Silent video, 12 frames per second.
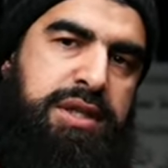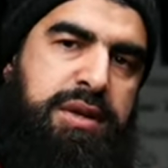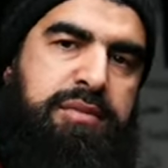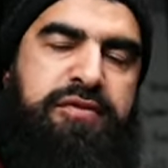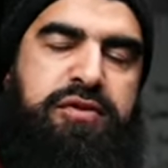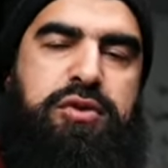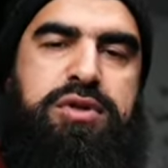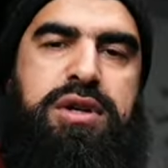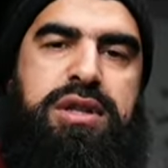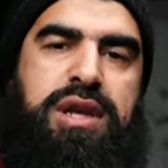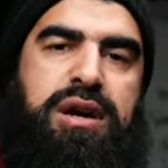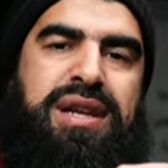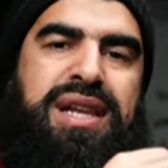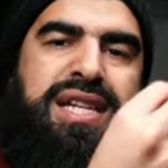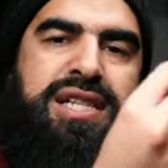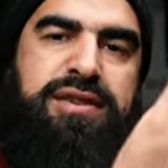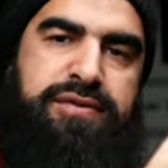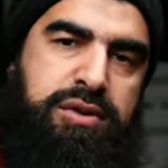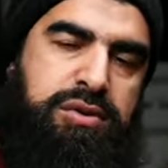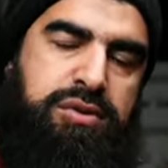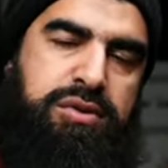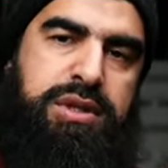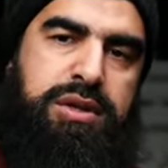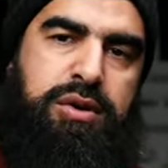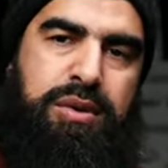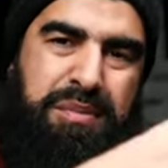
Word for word: some views are in there are later views,